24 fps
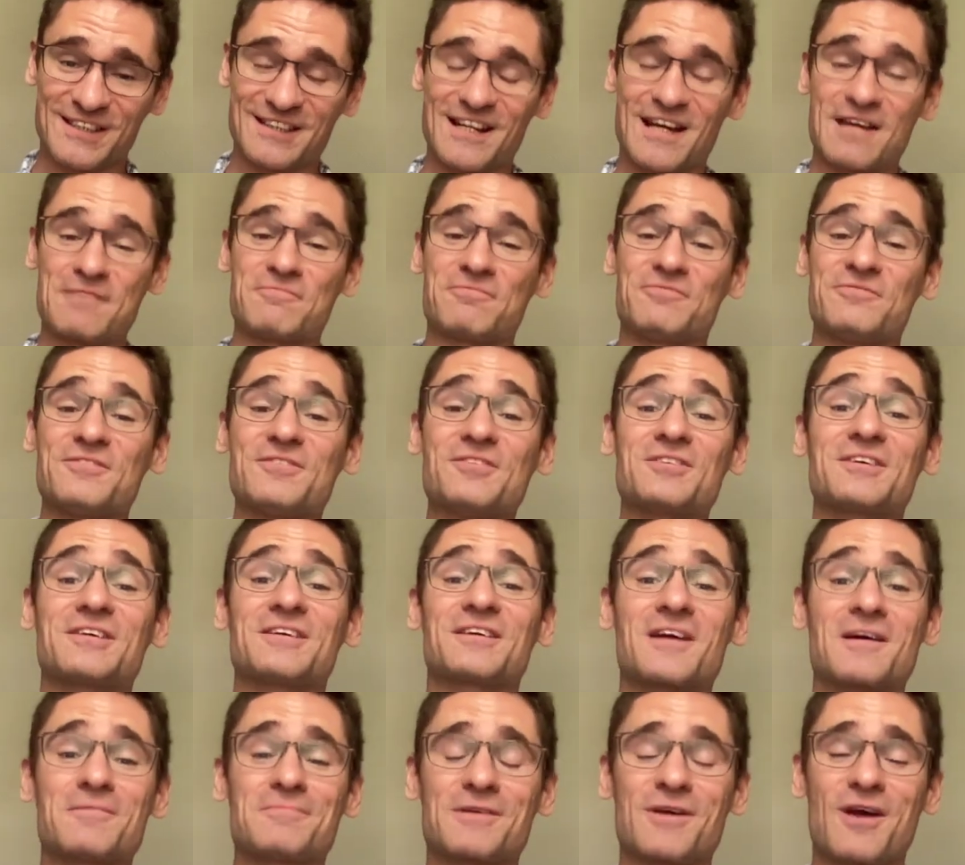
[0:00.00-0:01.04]
it
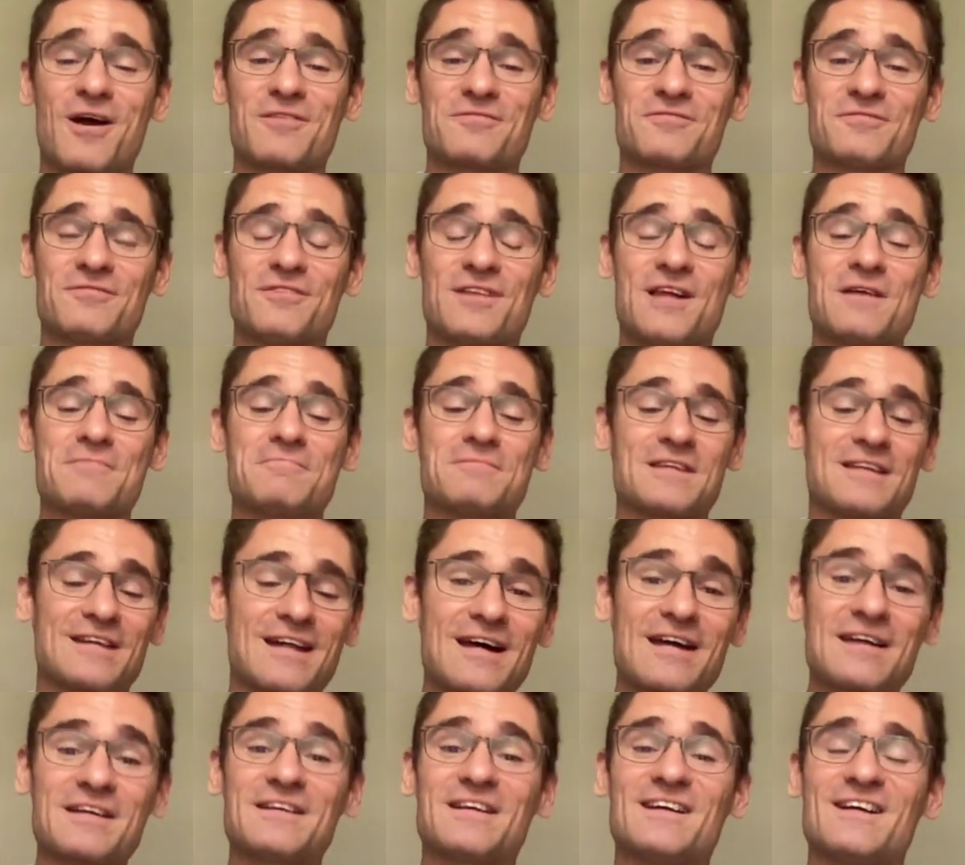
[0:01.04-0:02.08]
coming off of them, and then
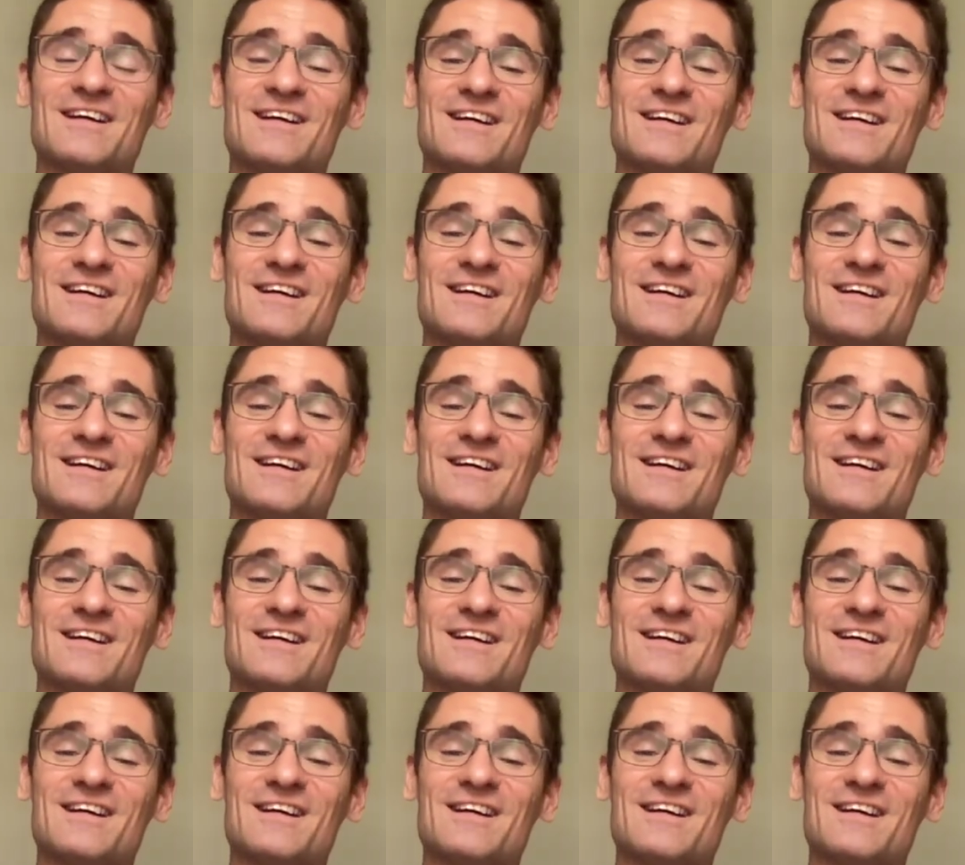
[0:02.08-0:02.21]
I